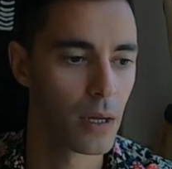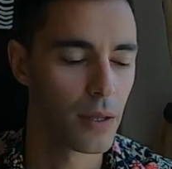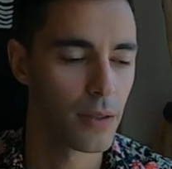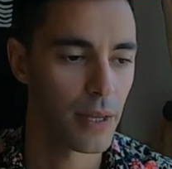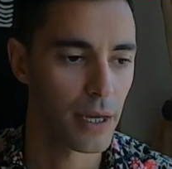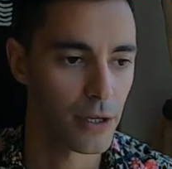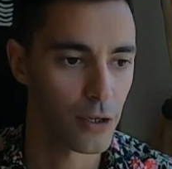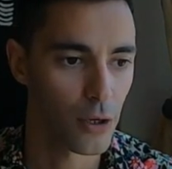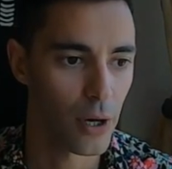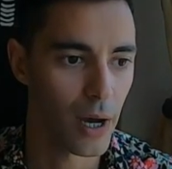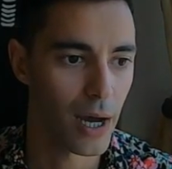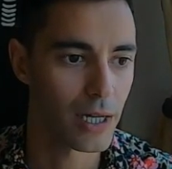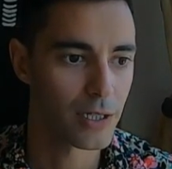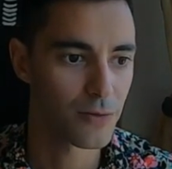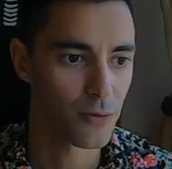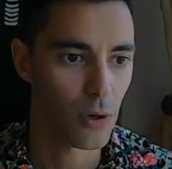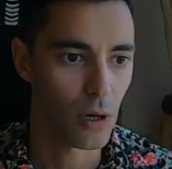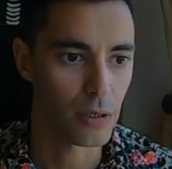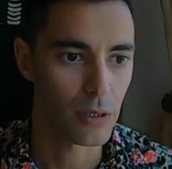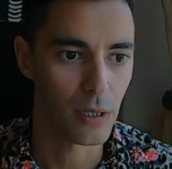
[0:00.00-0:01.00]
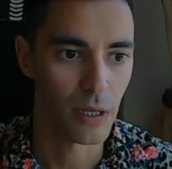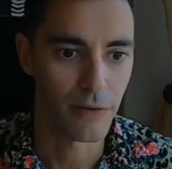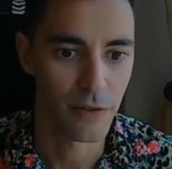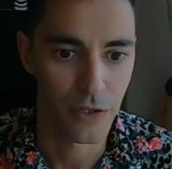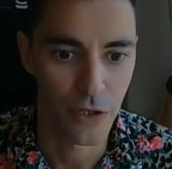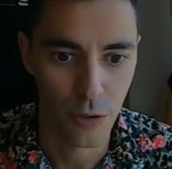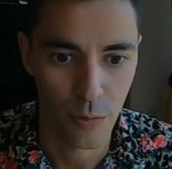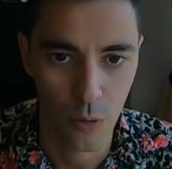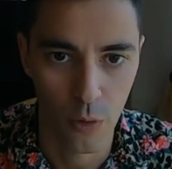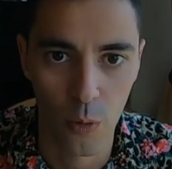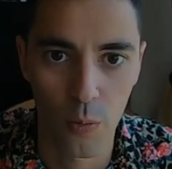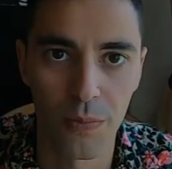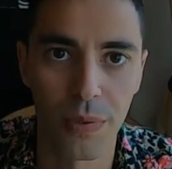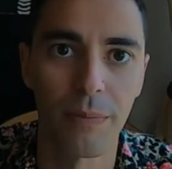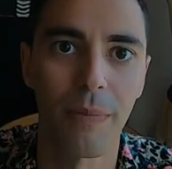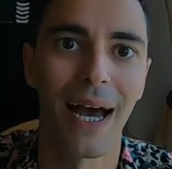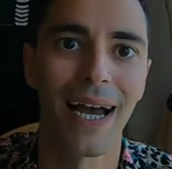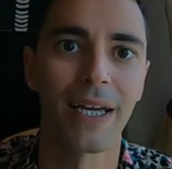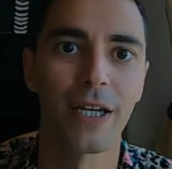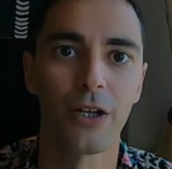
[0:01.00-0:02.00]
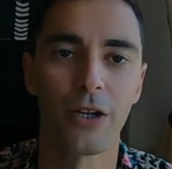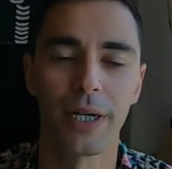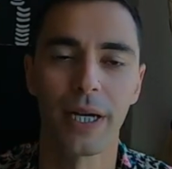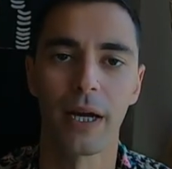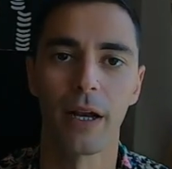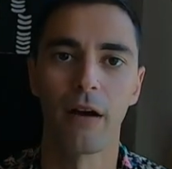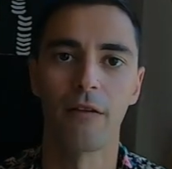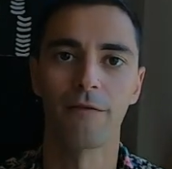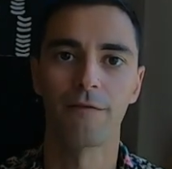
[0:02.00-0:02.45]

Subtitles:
Thank you guys for all the love and support. We'll be back here again on